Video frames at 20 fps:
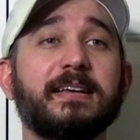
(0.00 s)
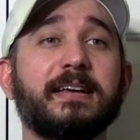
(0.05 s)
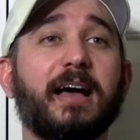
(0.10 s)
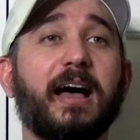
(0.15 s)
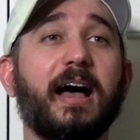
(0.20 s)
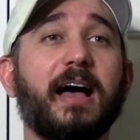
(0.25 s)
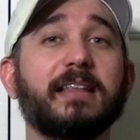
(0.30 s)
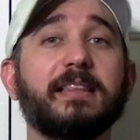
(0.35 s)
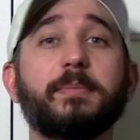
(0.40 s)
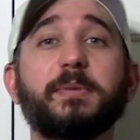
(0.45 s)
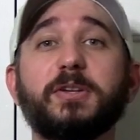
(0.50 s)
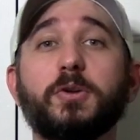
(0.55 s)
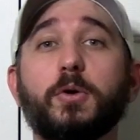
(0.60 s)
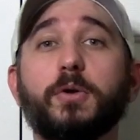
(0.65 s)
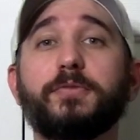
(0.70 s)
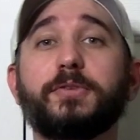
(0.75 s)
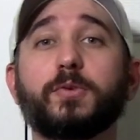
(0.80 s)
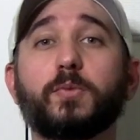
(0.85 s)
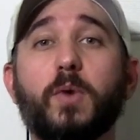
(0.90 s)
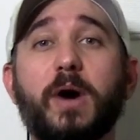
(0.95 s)
Let me know
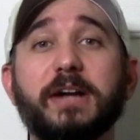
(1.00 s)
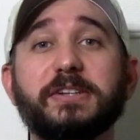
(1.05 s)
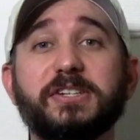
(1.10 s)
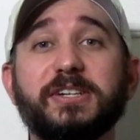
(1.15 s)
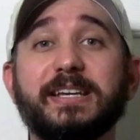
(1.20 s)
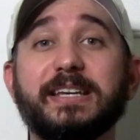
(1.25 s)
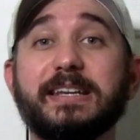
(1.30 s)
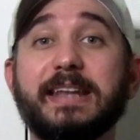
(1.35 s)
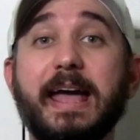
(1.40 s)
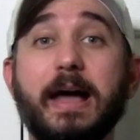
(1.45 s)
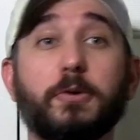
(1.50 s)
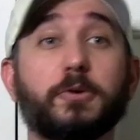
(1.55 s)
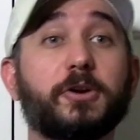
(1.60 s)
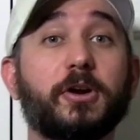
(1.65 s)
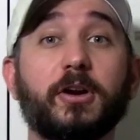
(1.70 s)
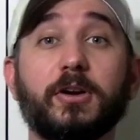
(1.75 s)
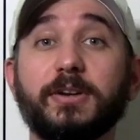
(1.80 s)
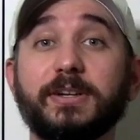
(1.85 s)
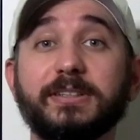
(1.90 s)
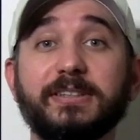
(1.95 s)
if you're watching it now
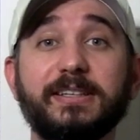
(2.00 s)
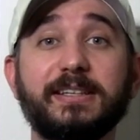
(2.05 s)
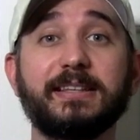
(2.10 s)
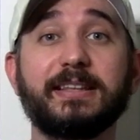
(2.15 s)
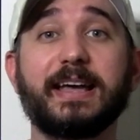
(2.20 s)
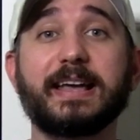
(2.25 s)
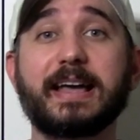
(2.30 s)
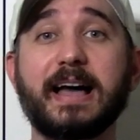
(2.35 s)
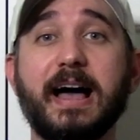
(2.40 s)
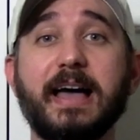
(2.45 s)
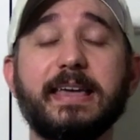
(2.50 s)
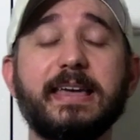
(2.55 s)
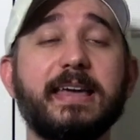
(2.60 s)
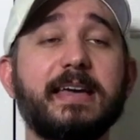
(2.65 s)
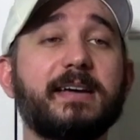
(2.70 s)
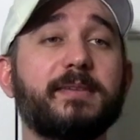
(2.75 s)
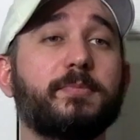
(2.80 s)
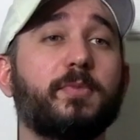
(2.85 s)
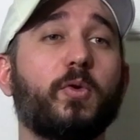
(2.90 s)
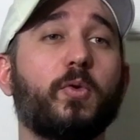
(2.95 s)
currently like I
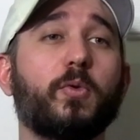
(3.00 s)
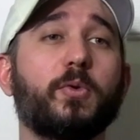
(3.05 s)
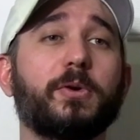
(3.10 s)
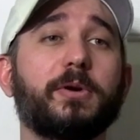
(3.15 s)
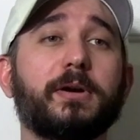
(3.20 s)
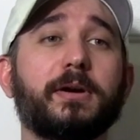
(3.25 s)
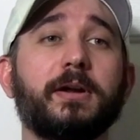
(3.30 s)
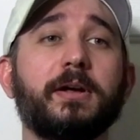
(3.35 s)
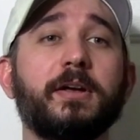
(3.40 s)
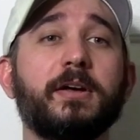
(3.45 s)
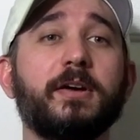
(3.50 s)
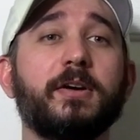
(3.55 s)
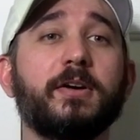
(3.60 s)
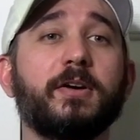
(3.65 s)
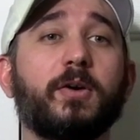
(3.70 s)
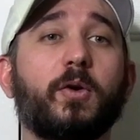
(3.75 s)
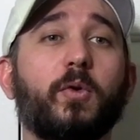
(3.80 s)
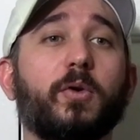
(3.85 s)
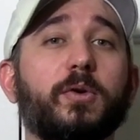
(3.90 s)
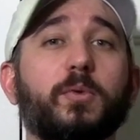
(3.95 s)
am, or
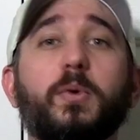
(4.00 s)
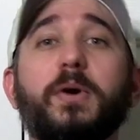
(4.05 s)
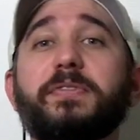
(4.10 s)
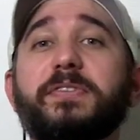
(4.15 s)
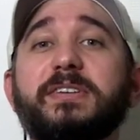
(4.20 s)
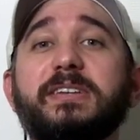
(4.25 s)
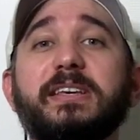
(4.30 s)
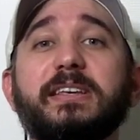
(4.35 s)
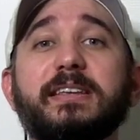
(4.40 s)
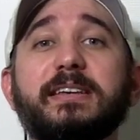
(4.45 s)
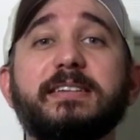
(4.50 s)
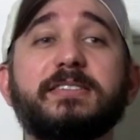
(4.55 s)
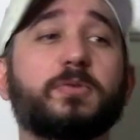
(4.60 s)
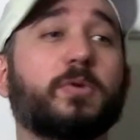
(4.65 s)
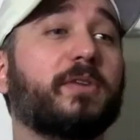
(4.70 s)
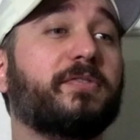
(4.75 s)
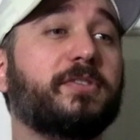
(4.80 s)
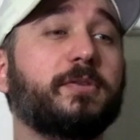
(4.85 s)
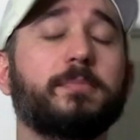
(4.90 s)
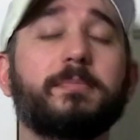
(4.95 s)
what the deal is,
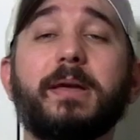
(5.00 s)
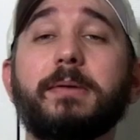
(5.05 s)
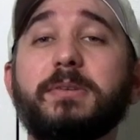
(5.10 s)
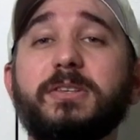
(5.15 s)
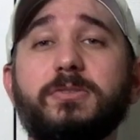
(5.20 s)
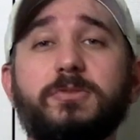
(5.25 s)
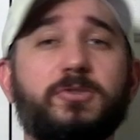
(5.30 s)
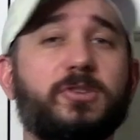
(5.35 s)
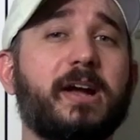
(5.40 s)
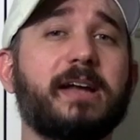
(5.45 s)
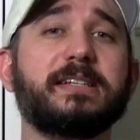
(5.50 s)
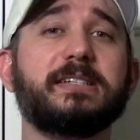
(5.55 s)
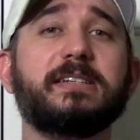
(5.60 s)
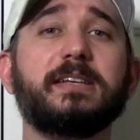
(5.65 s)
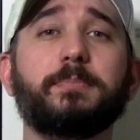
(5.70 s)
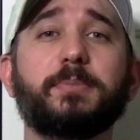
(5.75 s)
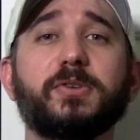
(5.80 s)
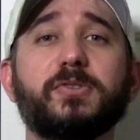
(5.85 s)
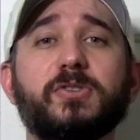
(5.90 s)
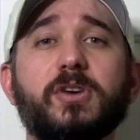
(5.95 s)
or if maybe you tried to
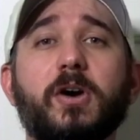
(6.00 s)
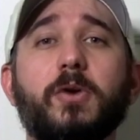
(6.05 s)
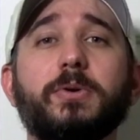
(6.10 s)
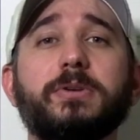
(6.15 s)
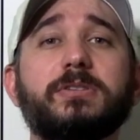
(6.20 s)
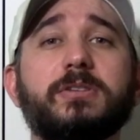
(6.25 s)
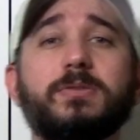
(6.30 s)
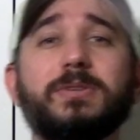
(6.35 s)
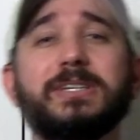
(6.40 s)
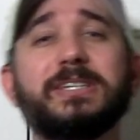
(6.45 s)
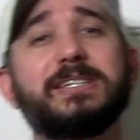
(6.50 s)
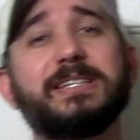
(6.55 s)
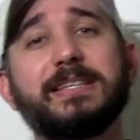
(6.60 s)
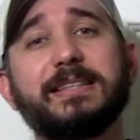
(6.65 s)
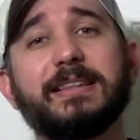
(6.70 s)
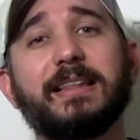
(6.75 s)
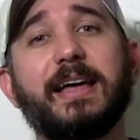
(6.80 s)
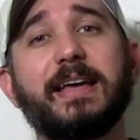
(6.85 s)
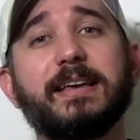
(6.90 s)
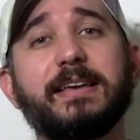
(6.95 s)
dip your toe into it, you
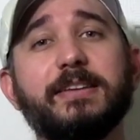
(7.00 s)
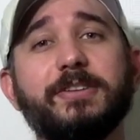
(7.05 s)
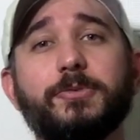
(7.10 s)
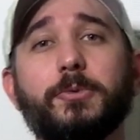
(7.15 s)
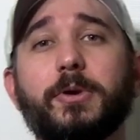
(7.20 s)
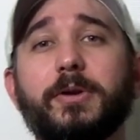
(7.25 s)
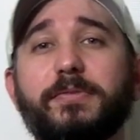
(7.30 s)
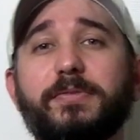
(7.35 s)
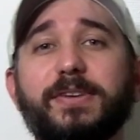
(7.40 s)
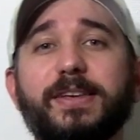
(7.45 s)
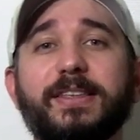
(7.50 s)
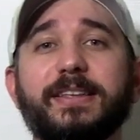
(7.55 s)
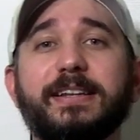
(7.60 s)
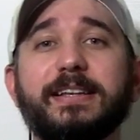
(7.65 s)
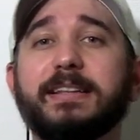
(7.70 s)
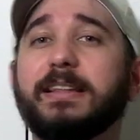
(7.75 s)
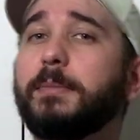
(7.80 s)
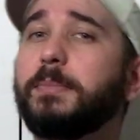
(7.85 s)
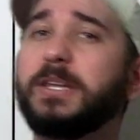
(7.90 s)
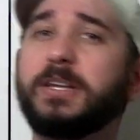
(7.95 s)
didn't like it, you weren't feeling
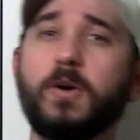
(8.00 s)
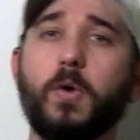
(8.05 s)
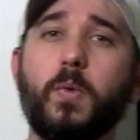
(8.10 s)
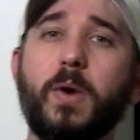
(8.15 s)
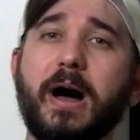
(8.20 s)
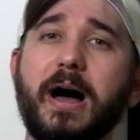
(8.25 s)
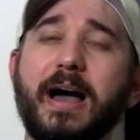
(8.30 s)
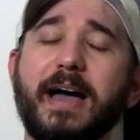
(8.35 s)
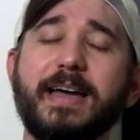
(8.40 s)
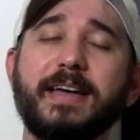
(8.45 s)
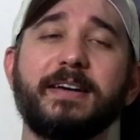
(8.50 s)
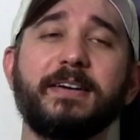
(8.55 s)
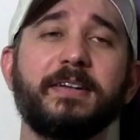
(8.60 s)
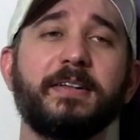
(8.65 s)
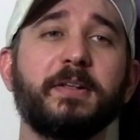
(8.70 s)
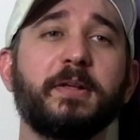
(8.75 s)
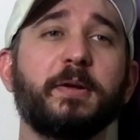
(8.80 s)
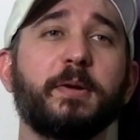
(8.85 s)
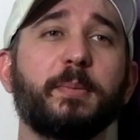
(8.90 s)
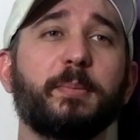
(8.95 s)
it. Let me know why.
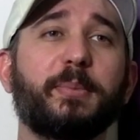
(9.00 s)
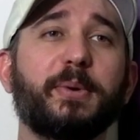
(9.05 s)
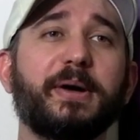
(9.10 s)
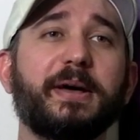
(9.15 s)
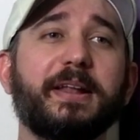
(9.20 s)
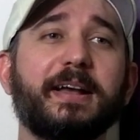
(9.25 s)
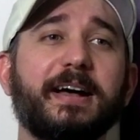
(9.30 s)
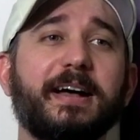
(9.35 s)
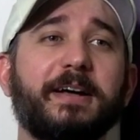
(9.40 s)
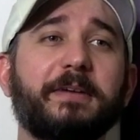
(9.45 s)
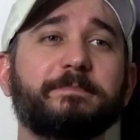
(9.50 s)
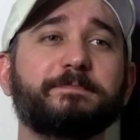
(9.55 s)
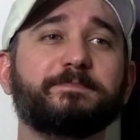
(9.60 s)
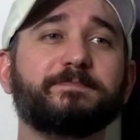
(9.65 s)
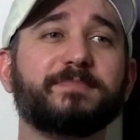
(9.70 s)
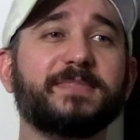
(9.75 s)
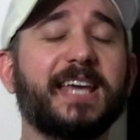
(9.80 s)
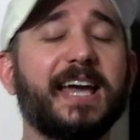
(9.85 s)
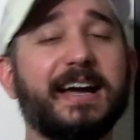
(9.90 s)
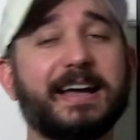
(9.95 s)
But
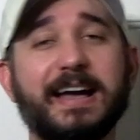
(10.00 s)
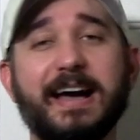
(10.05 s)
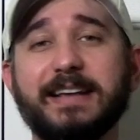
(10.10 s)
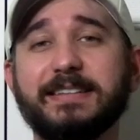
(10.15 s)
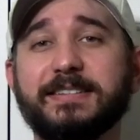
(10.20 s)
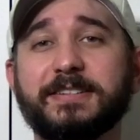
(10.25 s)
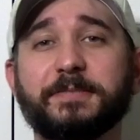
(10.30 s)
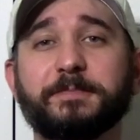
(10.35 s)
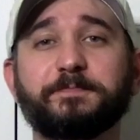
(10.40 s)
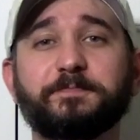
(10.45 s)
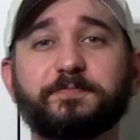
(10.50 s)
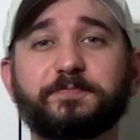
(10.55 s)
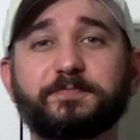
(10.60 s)
yeah, guys,